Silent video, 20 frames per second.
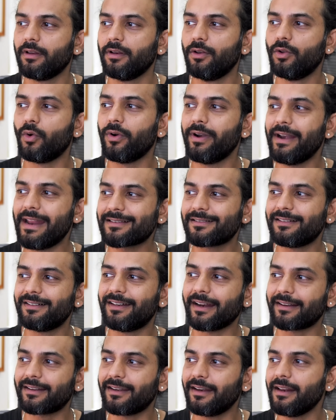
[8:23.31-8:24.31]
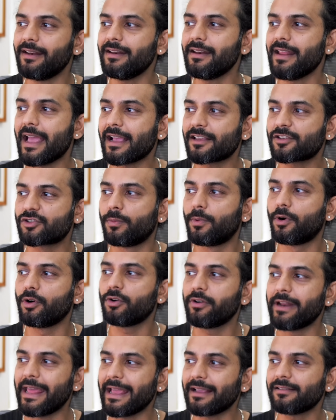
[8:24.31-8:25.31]
No index detected in X
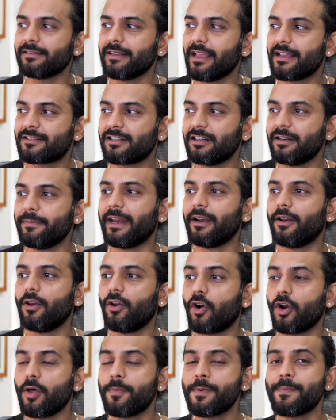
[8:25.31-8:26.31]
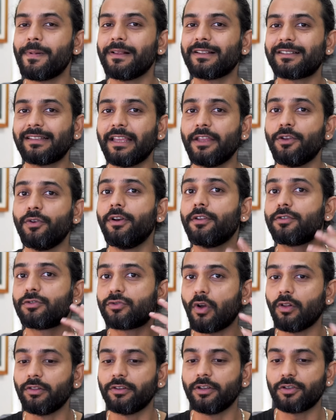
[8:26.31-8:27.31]
robot text HTTP header. A lot of people say you need to
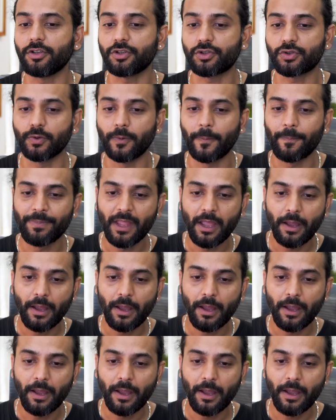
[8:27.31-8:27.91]
solve this issue.